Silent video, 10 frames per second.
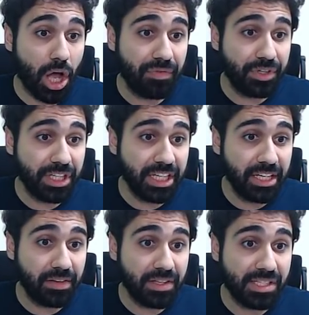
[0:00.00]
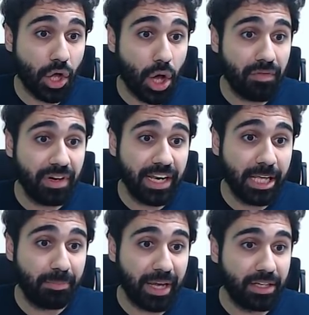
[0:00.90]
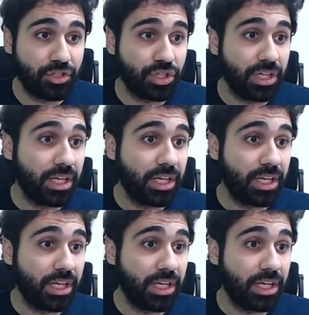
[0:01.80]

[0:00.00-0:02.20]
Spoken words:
offer here. This is the overlay page.